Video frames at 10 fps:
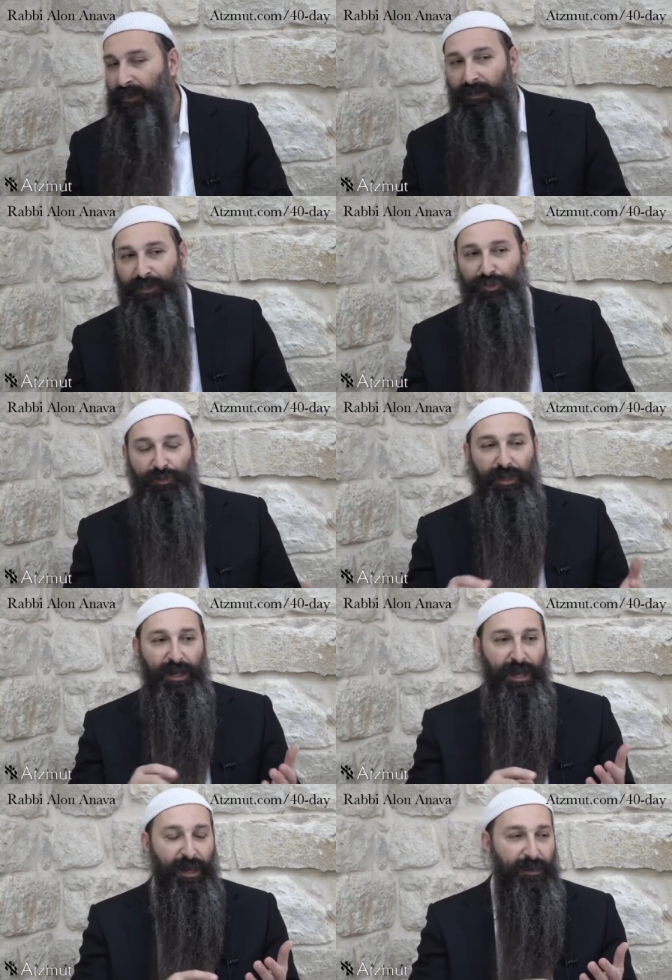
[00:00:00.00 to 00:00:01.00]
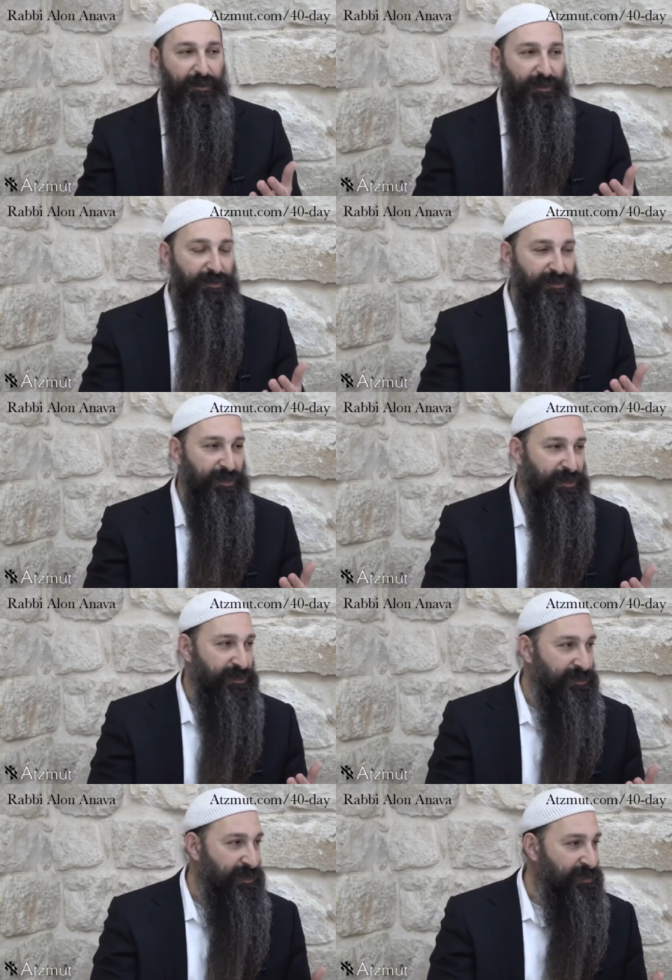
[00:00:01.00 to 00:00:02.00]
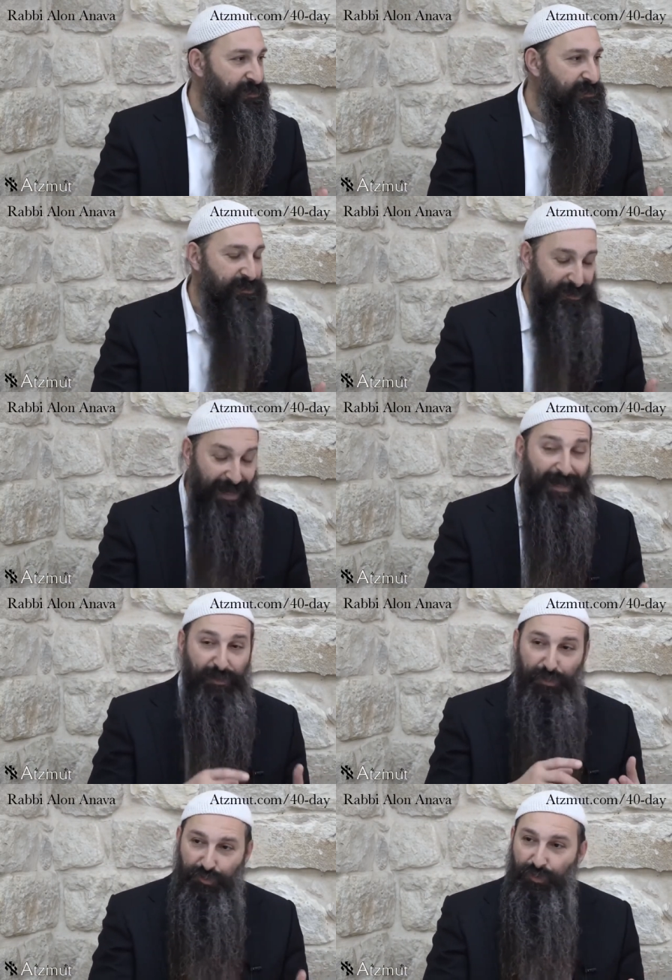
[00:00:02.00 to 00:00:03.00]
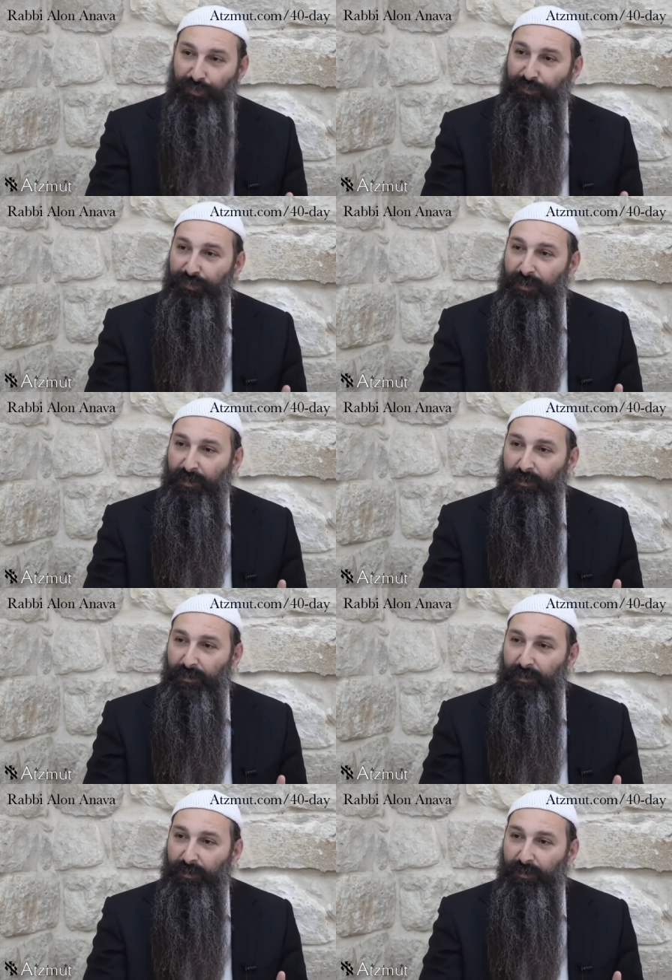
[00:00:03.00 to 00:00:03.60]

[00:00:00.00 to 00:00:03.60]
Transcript: Lashon hara is, is saying the truth,